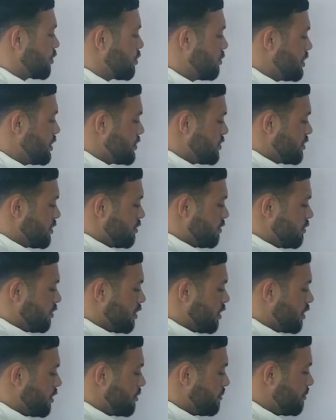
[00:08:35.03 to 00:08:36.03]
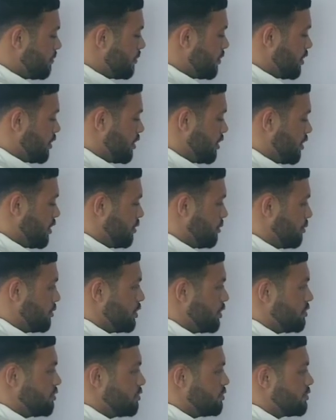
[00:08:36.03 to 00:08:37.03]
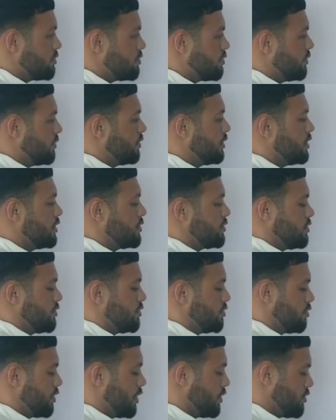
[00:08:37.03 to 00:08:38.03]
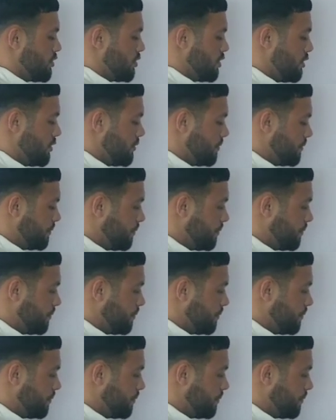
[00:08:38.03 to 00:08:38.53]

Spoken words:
question form, we use this structure.